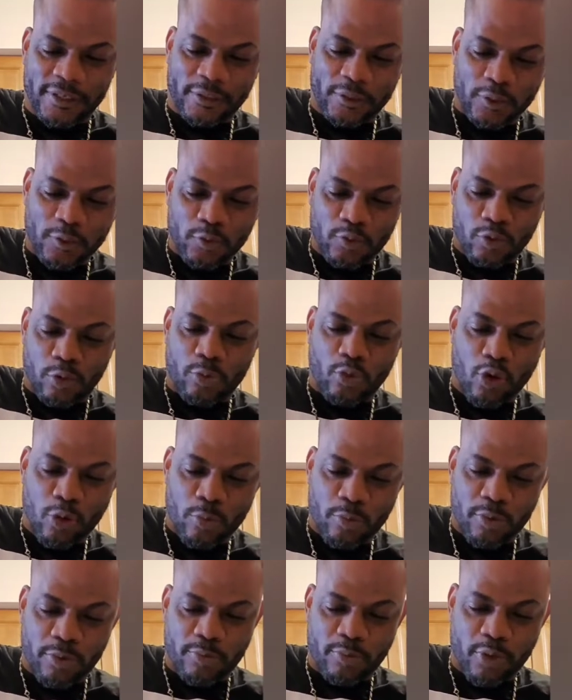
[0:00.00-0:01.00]
just rub
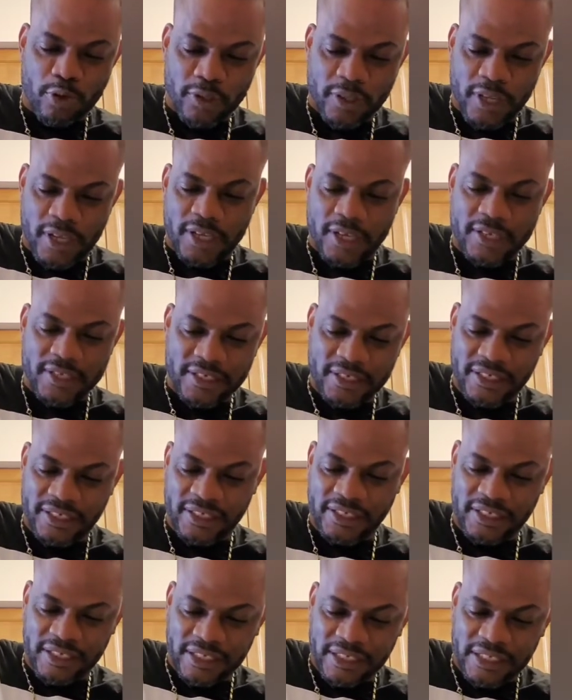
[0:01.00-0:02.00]
out my butter
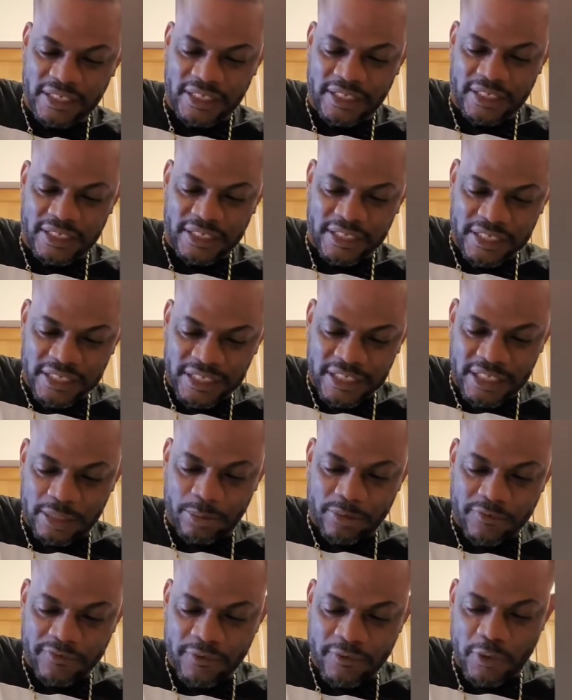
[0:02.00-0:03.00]
in
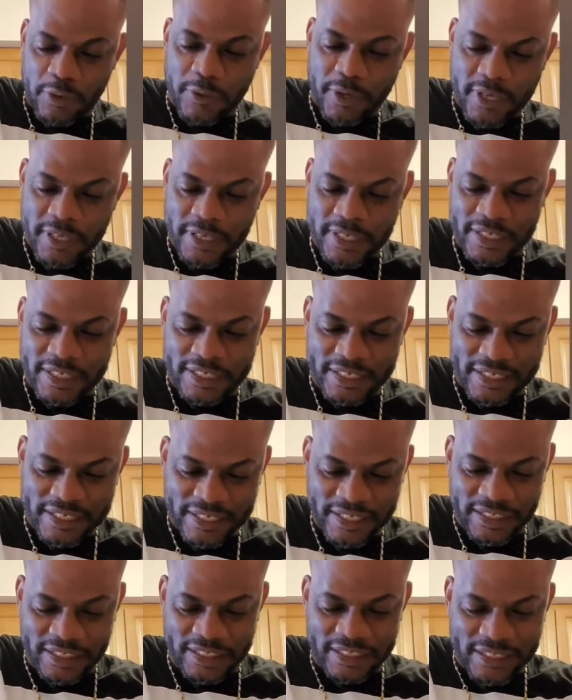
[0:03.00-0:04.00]
my flour.
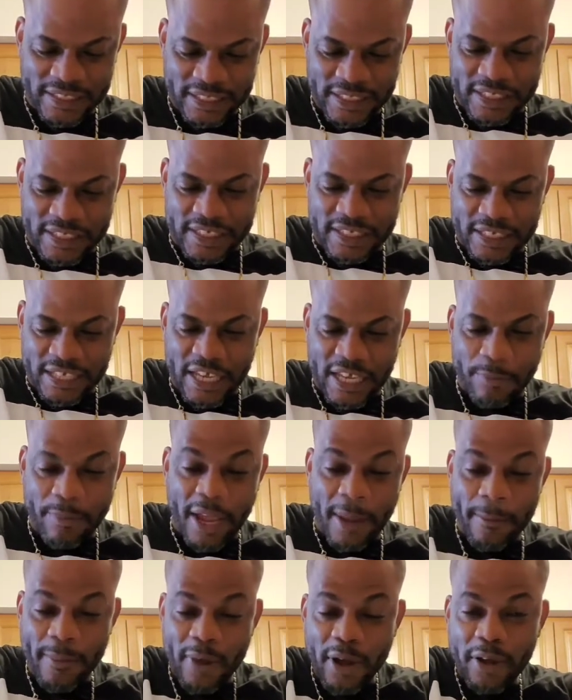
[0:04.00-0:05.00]
Get
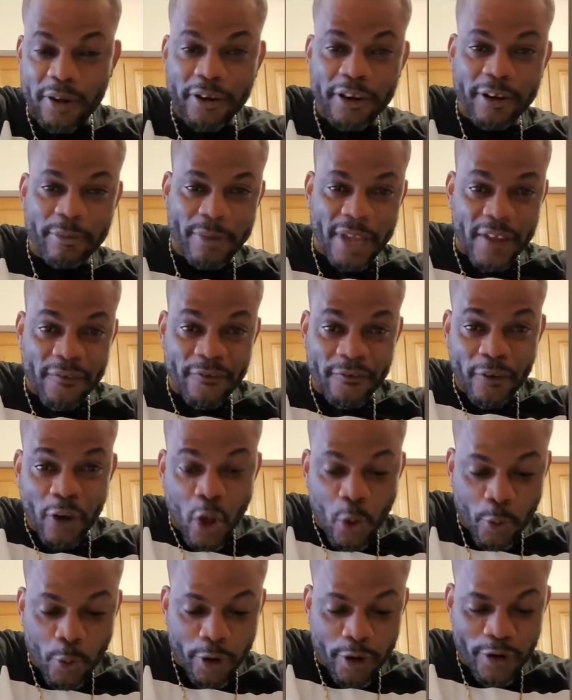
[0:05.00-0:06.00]
my butter in my
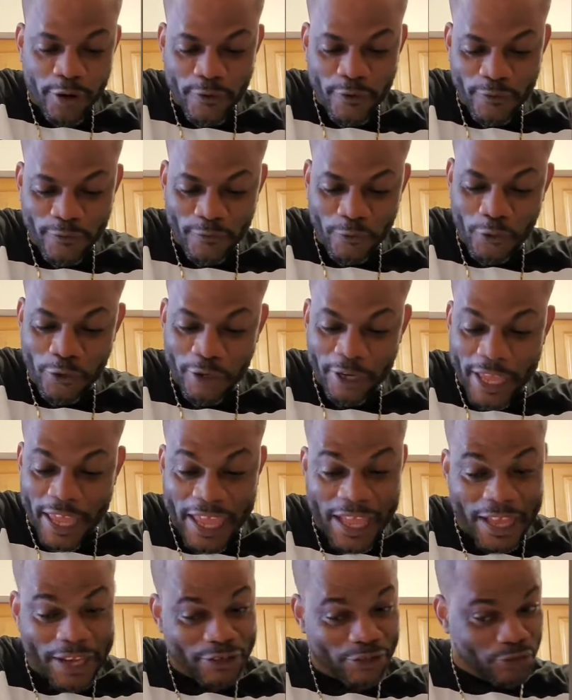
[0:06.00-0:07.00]
flour for the
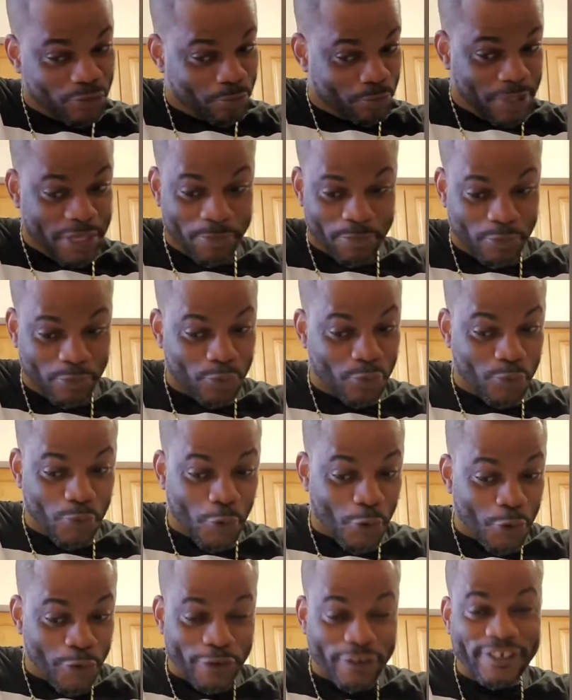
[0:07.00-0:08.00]
English people who
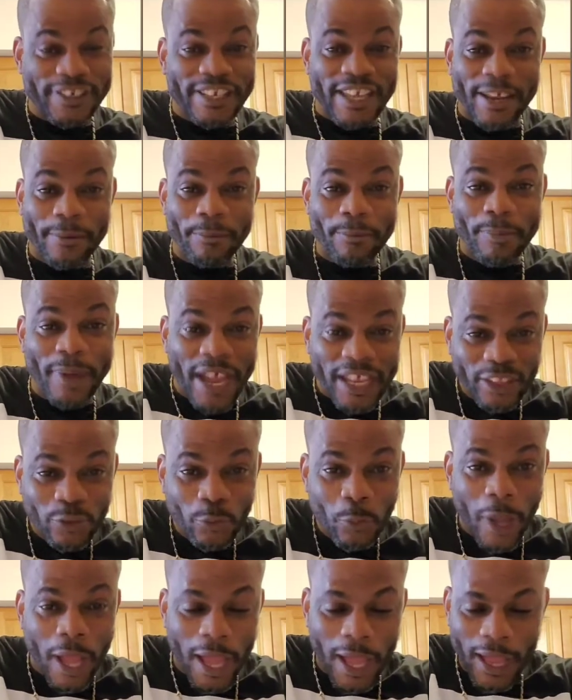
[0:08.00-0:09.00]
don't understand
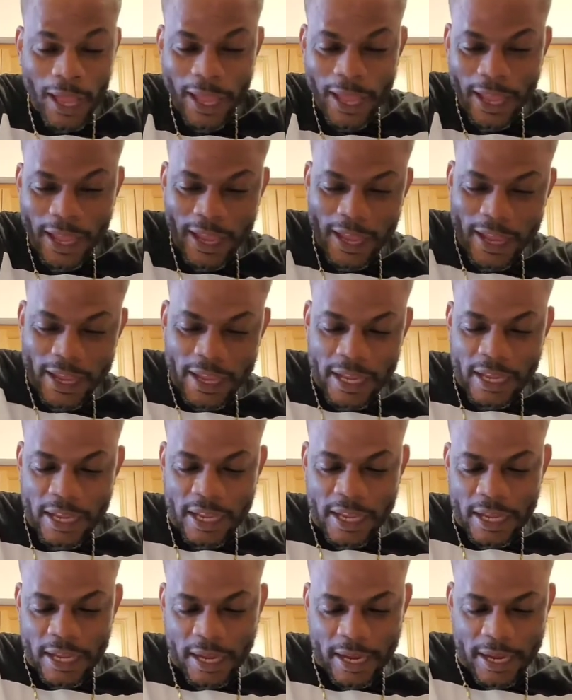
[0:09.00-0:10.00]
patois.
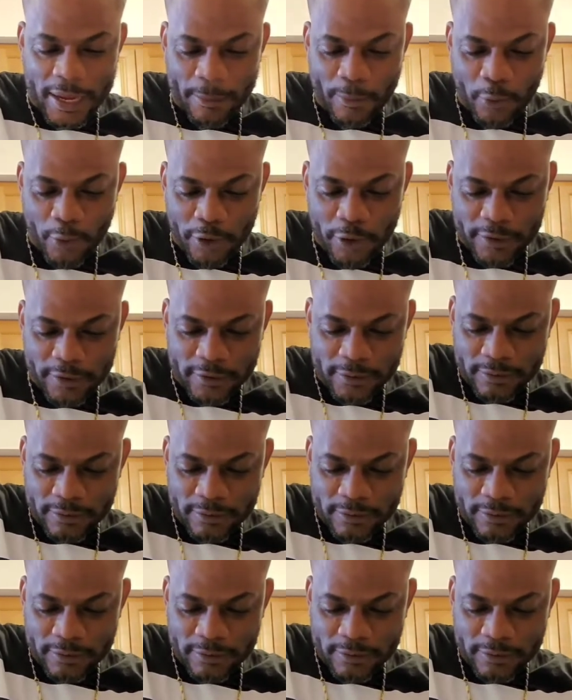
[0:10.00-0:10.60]
I'm going to